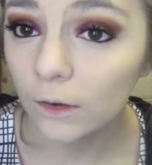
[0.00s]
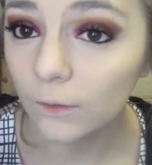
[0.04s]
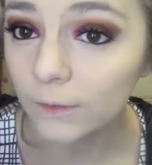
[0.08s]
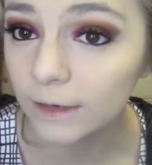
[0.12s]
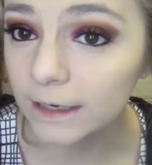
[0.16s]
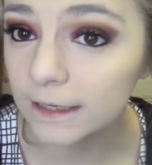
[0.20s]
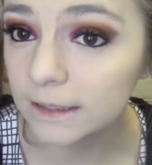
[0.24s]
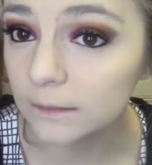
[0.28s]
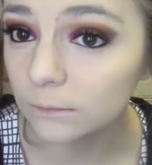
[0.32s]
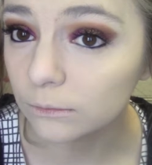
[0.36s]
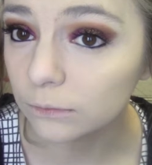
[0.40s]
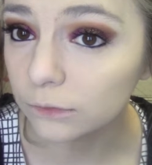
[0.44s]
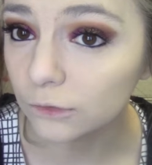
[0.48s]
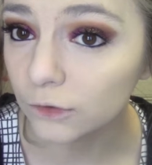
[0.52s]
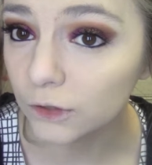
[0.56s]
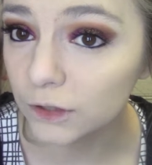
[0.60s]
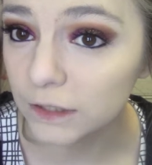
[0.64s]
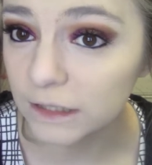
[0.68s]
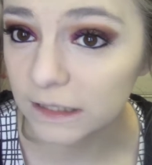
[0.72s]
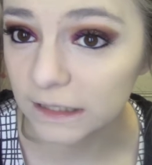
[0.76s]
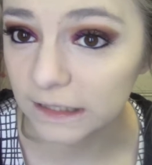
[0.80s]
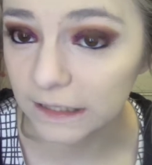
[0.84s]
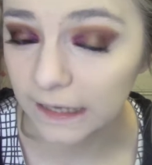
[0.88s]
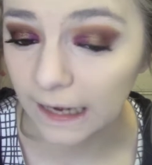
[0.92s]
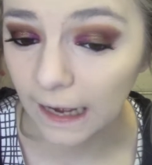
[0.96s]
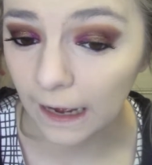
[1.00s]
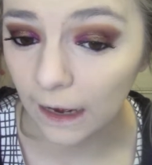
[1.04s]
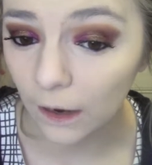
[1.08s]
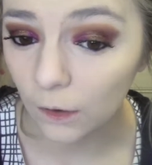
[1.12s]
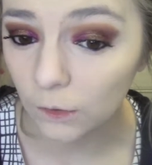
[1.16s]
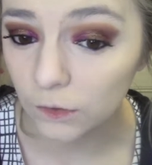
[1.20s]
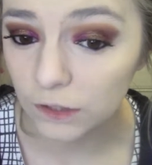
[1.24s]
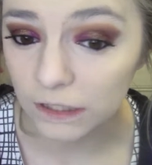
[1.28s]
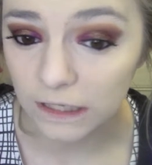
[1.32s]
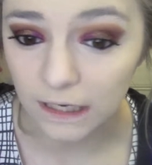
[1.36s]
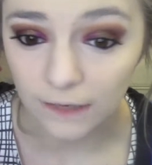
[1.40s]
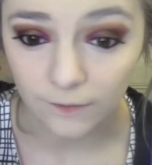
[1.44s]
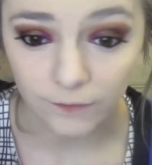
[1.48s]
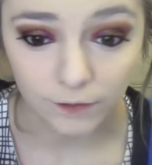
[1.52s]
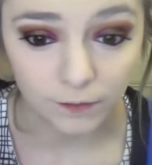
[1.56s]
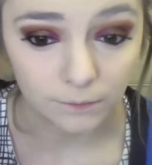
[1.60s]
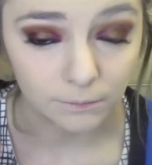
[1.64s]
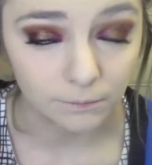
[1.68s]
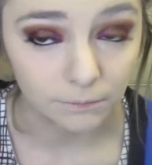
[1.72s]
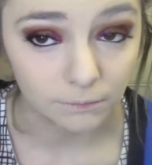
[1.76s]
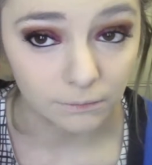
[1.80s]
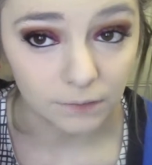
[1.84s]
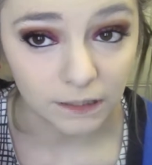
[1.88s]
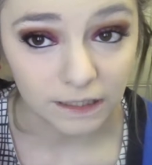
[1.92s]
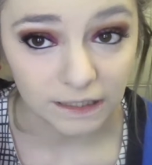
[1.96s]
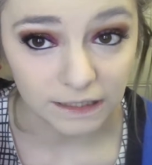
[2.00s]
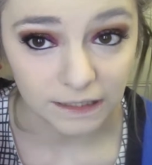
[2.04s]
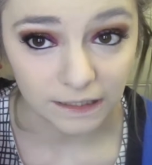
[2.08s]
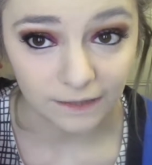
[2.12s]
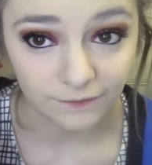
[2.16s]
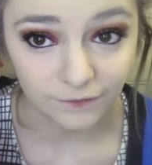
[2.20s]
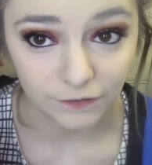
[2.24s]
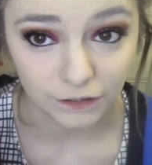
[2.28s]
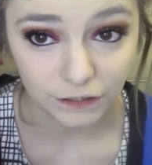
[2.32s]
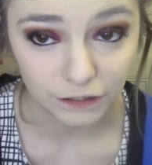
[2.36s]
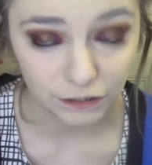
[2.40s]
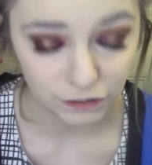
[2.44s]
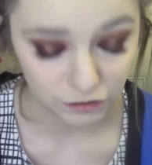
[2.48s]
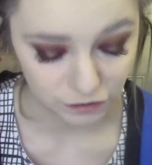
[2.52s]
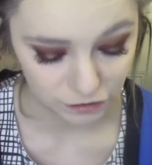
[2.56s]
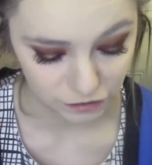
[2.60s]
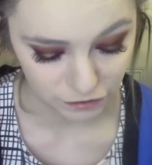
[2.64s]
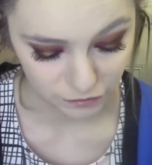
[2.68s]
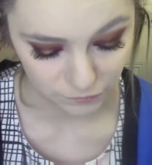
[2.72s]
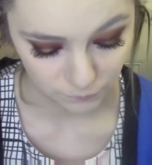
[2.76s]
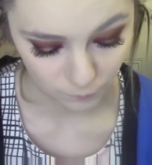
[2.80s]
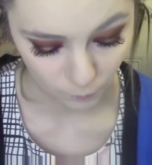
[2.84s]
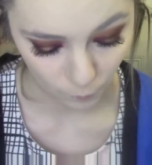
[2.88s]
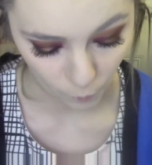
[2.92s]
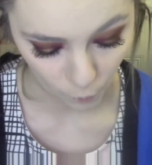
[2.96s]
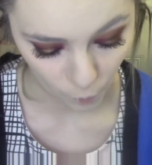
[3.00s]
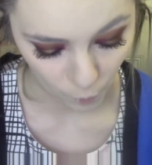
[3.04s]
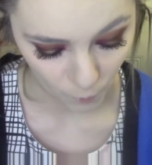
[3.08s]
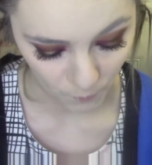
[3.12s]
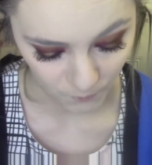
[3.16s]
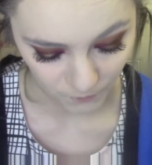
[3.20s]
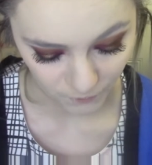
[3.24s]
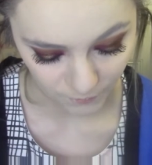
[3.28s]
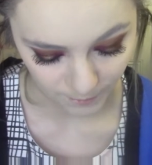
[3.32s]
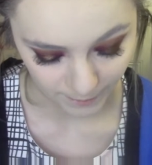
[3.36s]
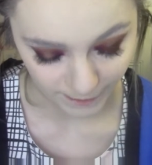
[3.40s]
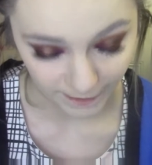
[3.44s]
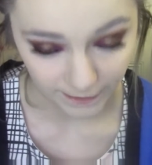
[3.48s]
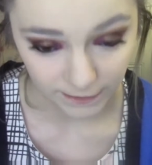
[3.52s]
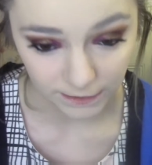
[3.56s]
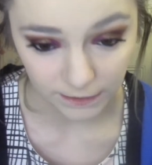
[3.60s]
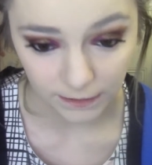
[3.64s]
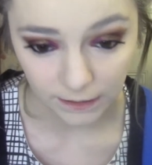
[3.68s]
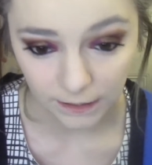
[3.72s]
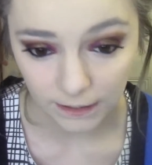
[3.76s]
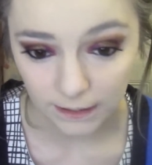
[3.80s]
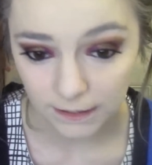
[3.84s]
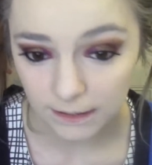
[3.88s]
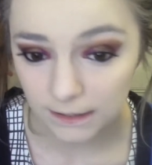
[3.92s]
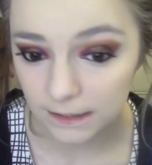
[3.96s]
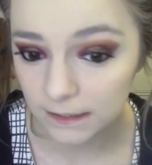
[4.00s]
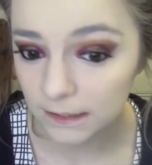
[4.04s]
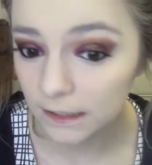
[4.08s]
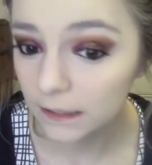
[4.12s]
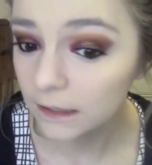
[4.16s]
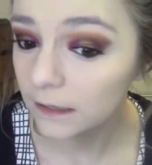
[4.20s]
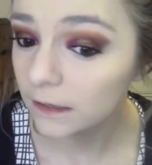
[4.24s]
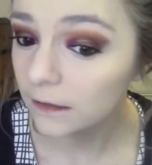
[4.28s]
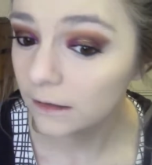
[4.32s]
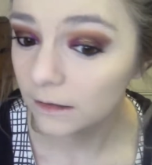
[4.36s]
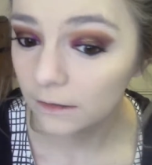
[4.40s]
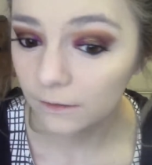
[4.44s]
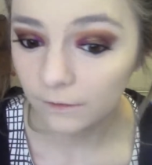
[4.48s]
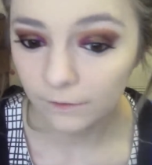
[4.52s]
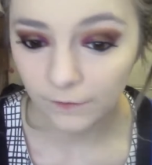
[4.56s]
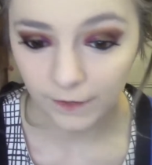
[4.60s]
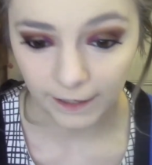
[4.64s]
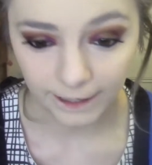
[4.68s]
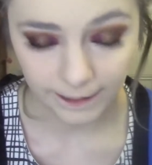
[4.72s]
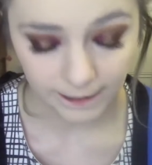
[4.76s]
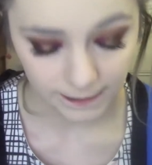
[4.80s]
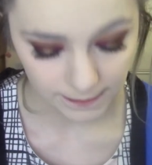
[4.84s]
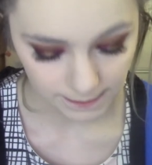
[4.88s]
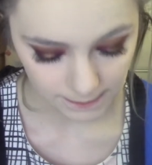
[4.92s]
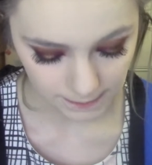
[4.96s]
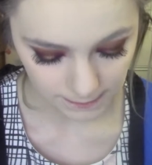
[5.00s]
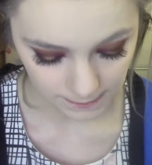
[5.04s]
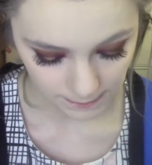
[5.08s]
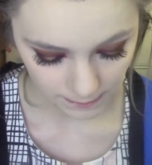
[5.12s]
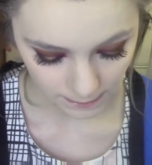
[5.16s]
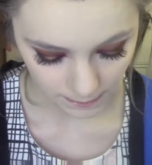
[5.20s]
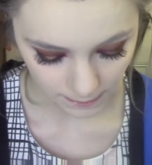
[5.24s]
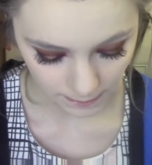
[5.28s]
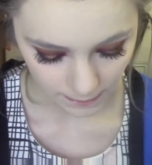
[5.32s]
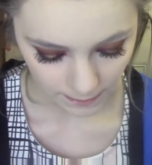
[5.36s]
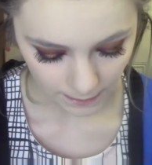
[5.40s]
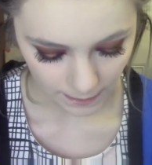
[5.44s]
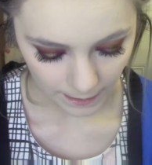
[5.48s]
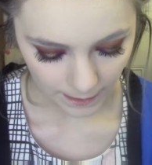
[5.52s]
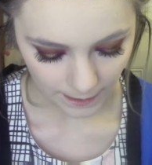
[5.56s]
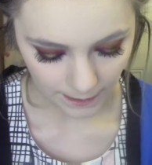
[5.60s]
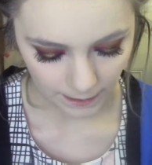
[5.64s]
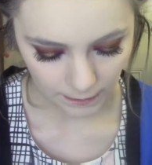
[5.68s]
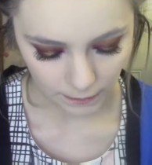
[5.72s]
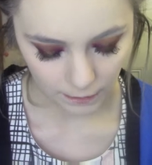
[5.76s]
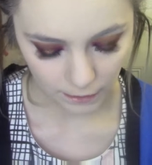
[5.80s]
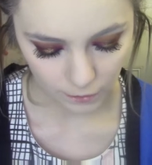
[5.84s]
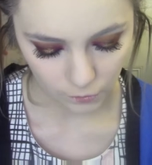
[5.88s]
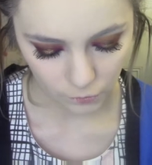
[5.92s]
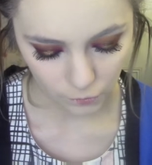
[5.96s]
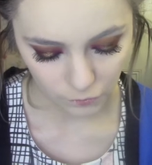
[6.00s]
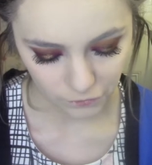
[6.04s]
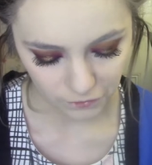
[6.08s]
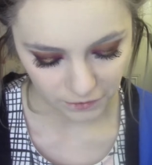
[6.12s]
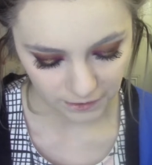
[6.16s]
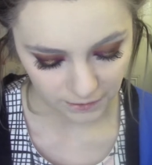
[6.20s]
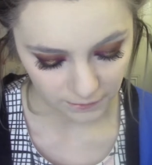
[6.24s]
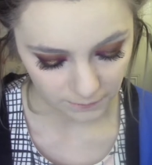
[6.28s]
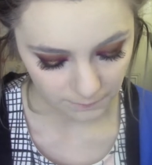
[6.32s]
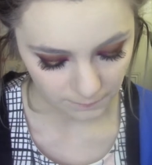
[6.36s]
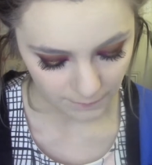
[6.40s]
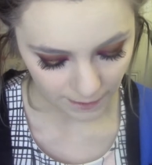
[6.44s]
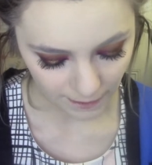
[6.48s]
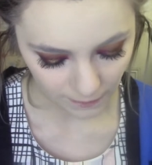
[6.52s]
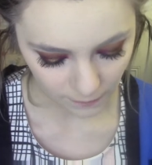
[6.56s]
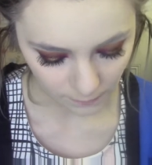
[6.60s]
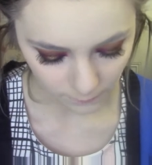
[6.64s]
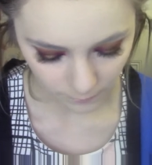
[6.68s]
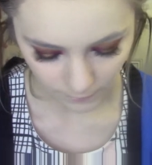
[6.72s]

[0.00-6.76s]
we need some bronzer now to give some definition and warmth back to this face. And I got the Makeup